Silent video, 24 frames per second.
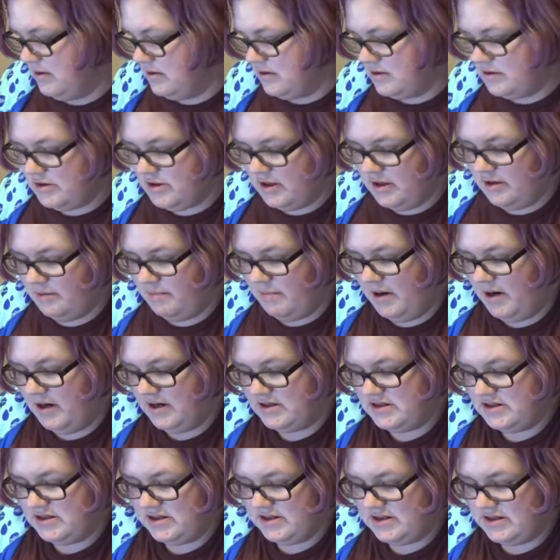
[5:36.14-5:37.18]
trainer
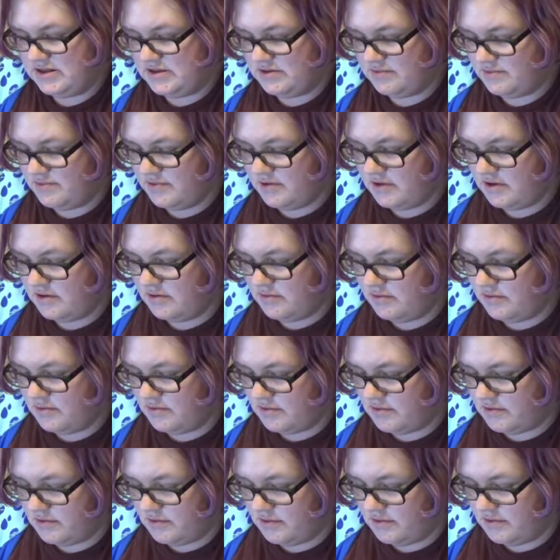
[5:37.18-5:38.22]
box, you get these really
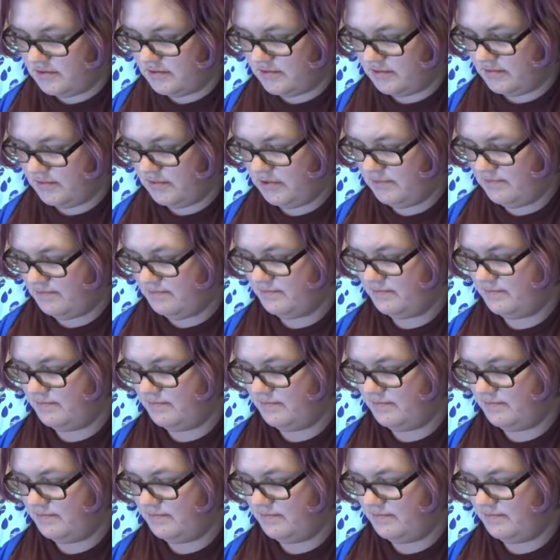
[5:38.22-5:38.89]
cool. Oh,